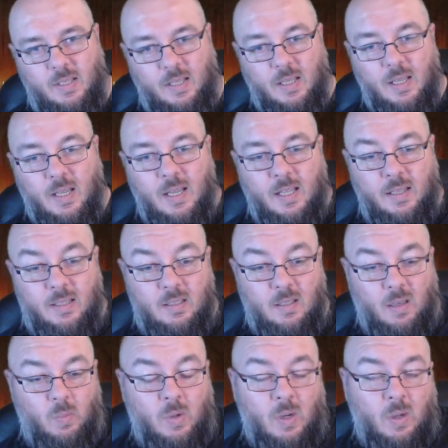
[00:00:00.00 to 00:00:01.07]
And it's
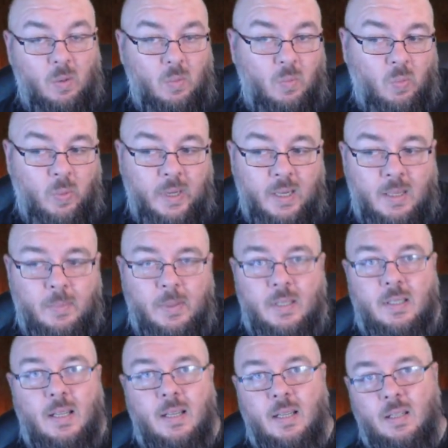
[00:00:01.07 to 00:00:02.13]
like, well, we're going to be
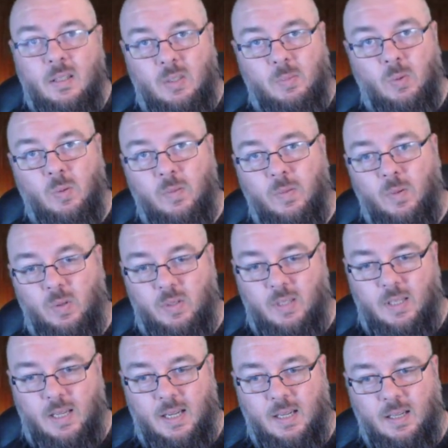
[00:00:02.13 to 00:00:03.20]
sending a small force
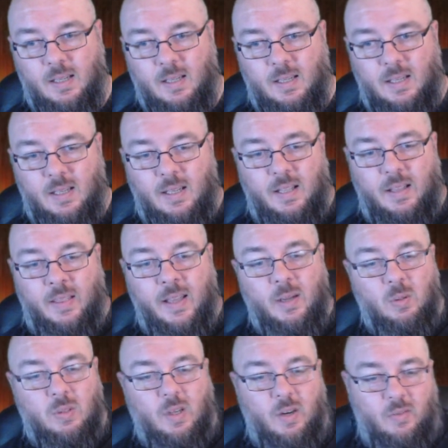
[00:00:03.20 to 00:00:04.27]
there. And they'll
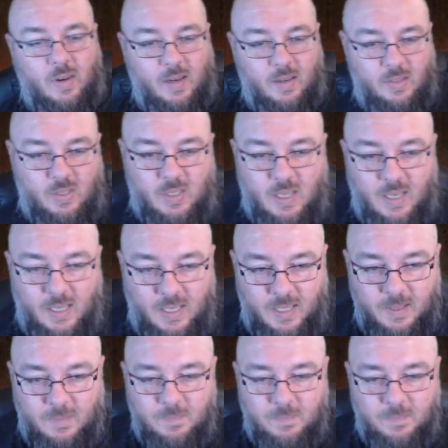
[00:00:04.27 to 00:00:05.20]
turn around and say,